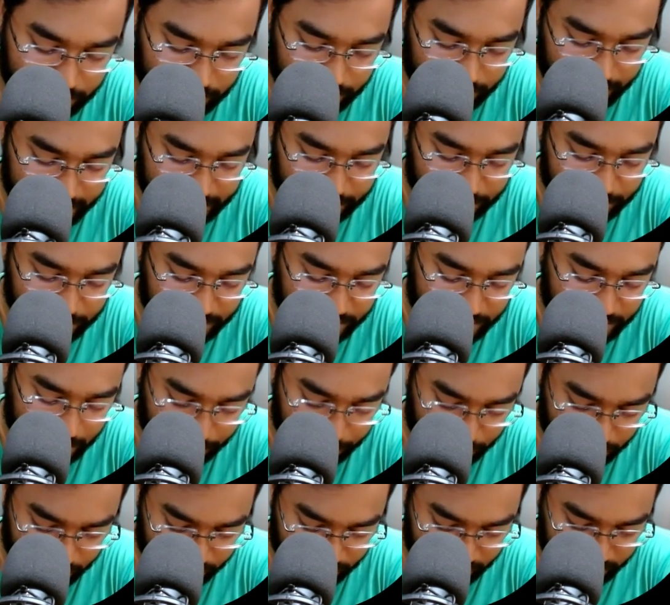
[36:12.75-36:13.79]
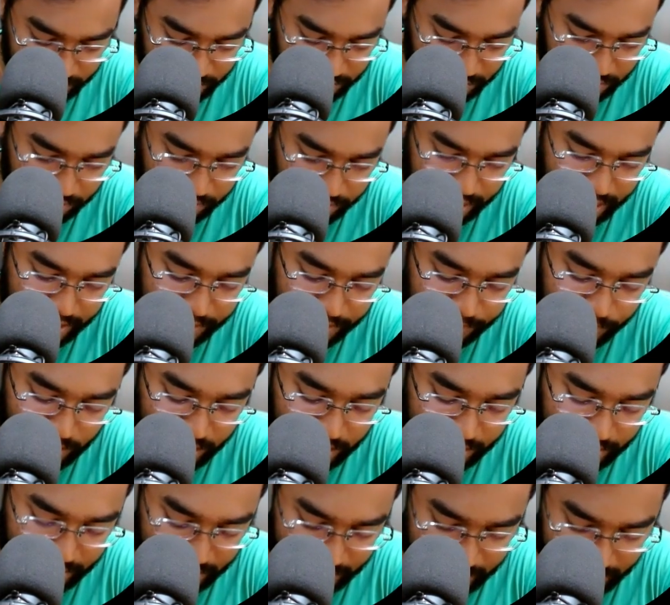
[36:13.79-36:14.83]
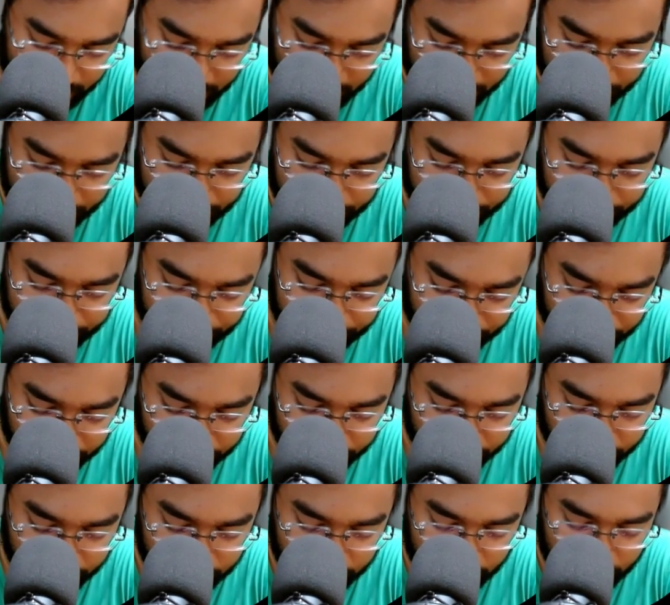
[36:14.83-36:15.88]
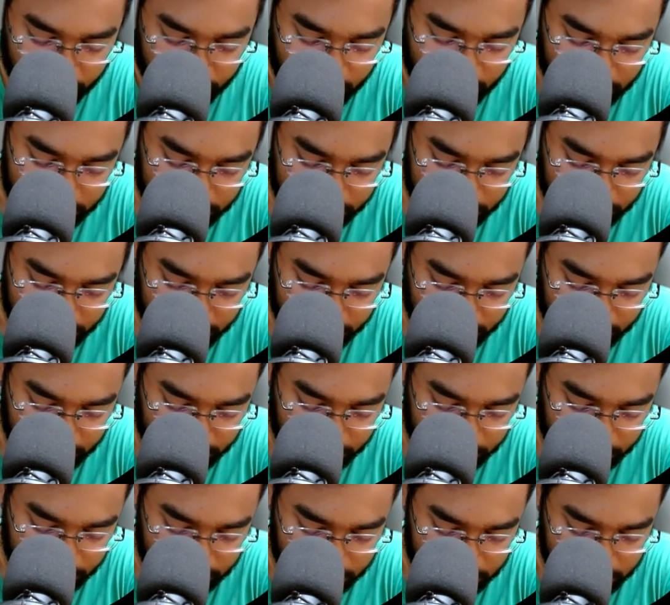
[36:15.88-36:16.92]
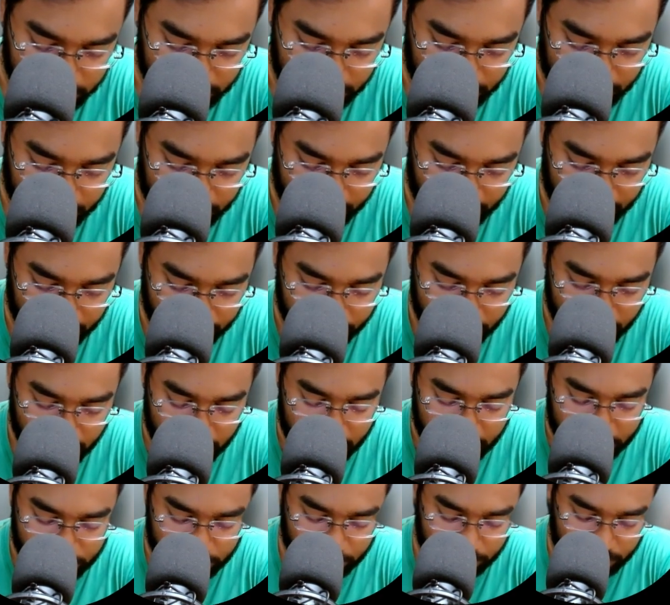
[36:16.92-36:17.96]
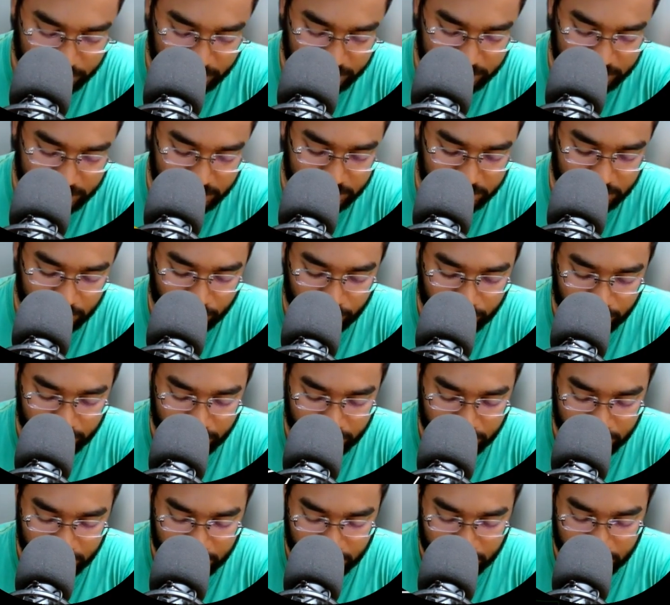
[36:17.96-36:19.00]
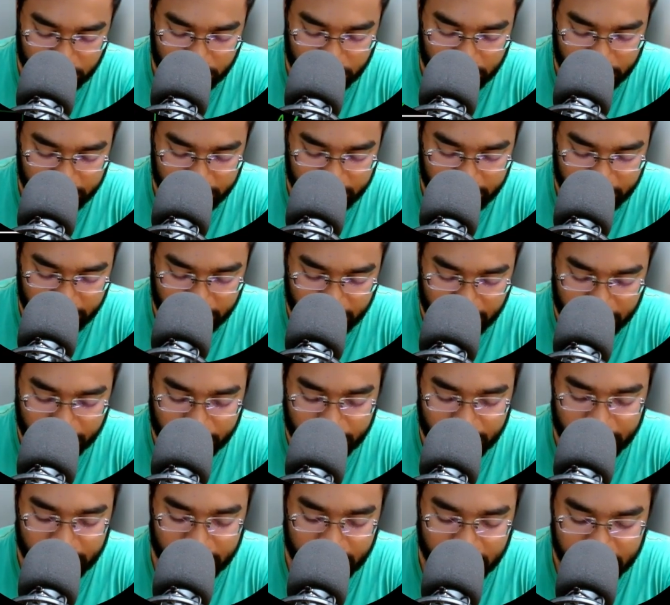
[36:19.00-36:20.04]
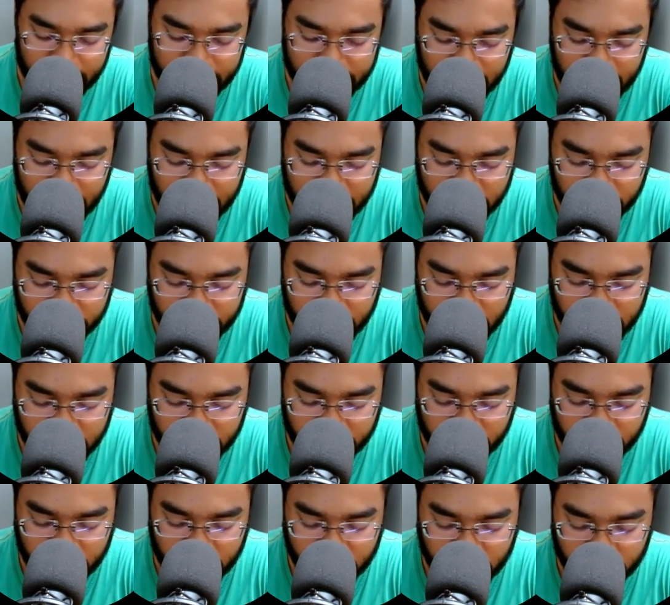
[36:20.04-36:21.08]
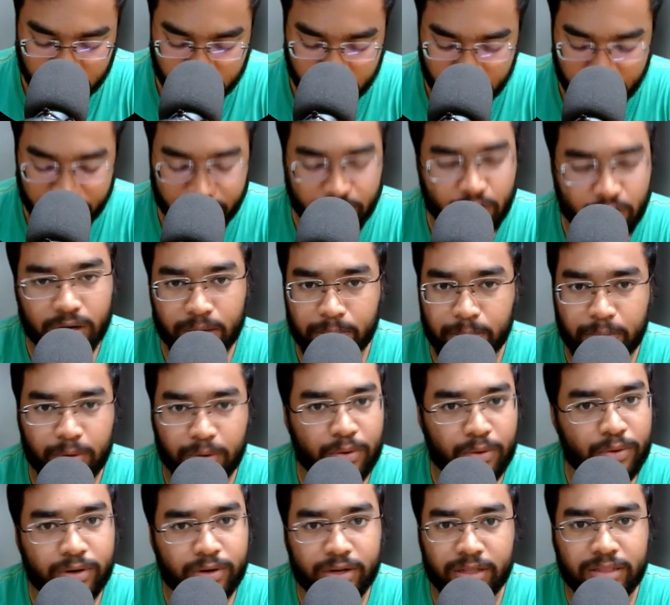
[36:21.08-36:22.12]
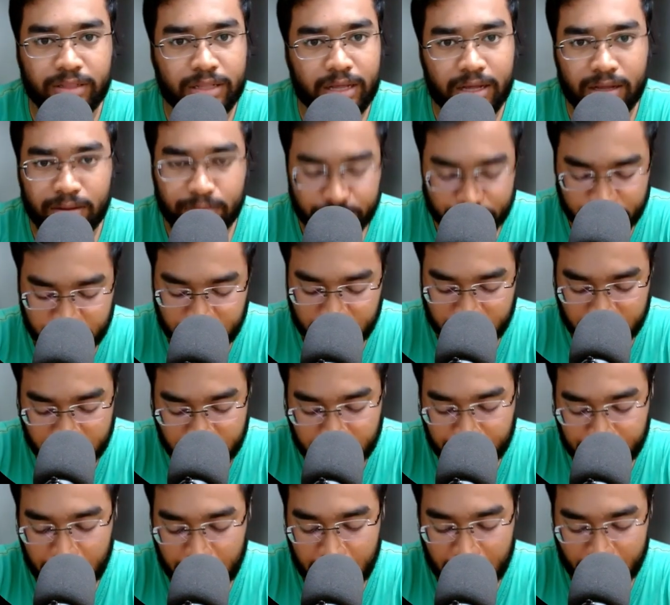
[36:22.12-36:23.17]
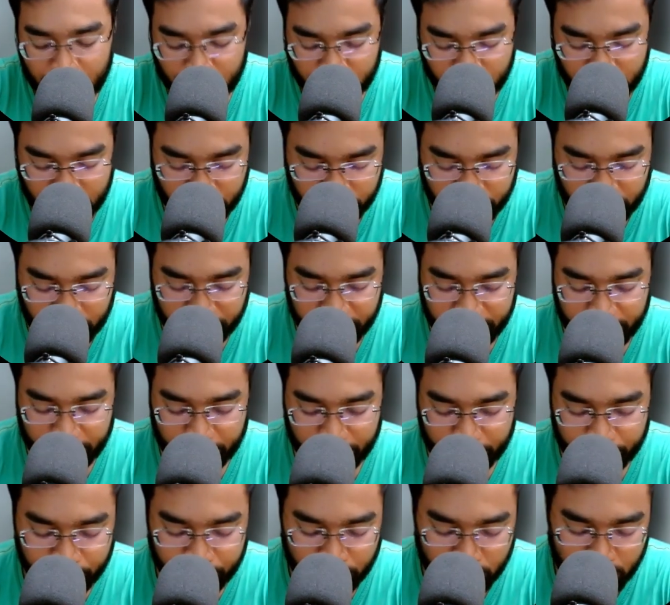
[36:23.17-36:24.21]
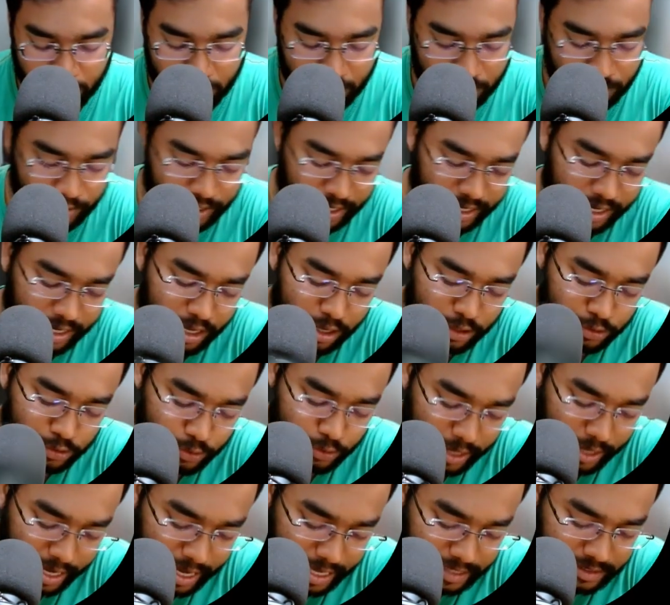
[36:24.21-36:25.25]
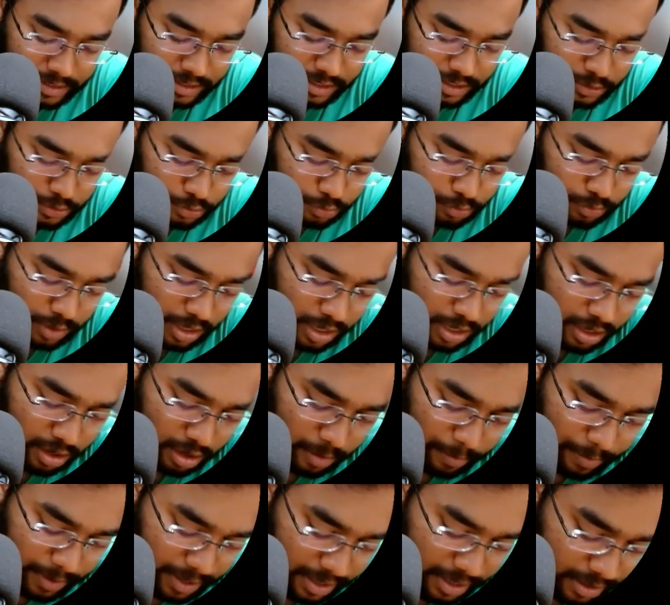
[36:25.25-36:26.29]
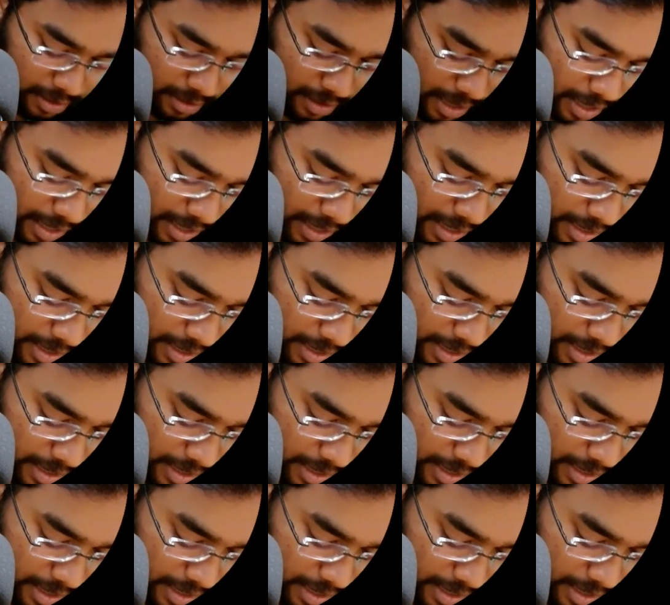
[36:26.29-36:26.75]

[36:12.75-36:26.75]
explicit type conversion. Okay, data type, isn't it? This is data type. So this is the one data type, and then size of also we have talked about in the part 1 of the video. Okay, so as it is unary operator, I